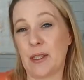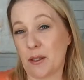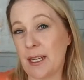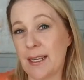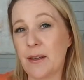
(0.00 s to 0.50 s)

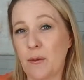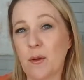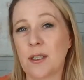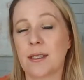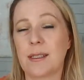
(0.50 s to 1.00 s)
you're kind of
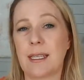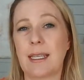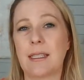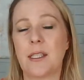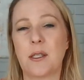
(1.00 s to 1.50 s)
forced
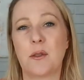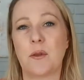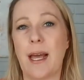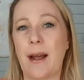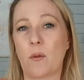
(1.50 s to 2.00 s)
into
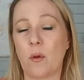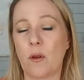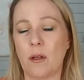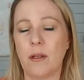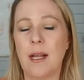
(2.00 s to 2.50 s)
that
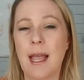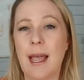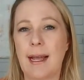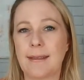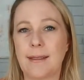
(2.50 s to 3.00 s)
role.
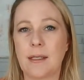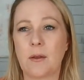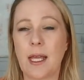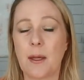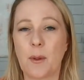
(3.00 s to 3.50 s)
And so
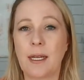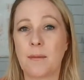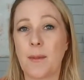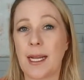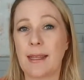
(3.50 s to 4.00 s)
keeping
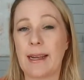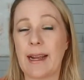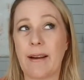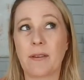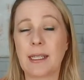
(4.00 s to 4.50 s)
in mind that
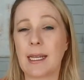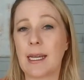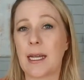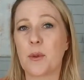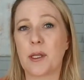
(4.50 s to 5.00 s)
everything
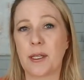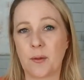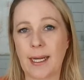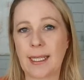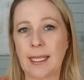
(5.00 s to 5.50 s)
I put in
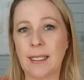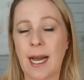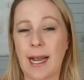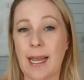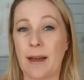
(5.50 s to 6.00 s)
writing,
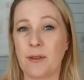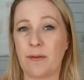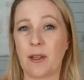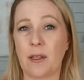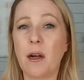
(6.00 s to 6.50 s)
I have to
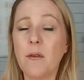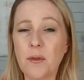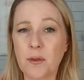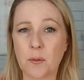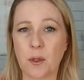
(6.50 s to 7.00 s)
feel
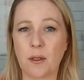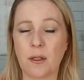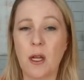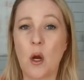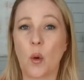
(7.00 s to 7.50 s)

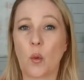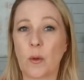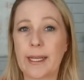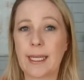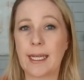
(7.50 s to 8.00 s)
comfortable
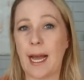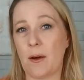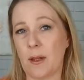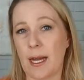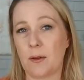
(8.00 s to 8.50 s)
reading
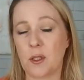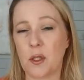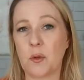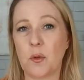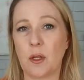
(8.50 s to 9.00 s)
out loud
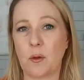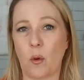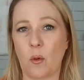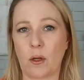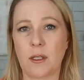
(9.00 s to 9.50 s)
to the
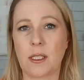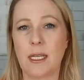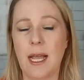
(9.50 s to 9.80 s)
court.